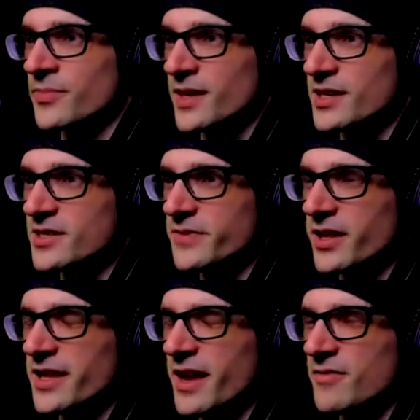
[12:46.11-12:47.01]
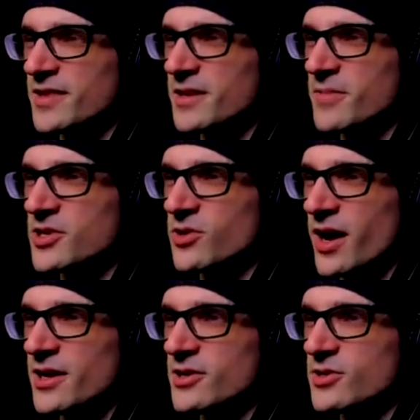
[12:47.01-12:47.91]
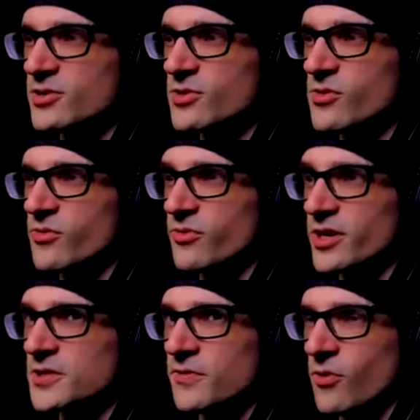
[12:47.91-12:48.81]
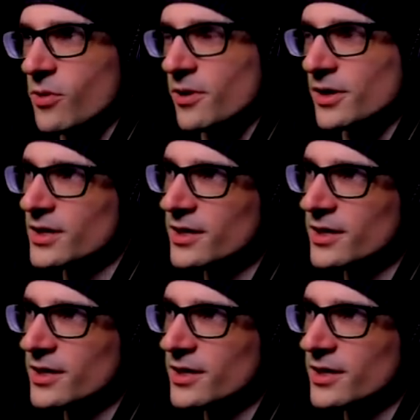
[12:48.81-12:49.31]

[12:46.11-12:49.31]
It just felt like everything we tried to fish for,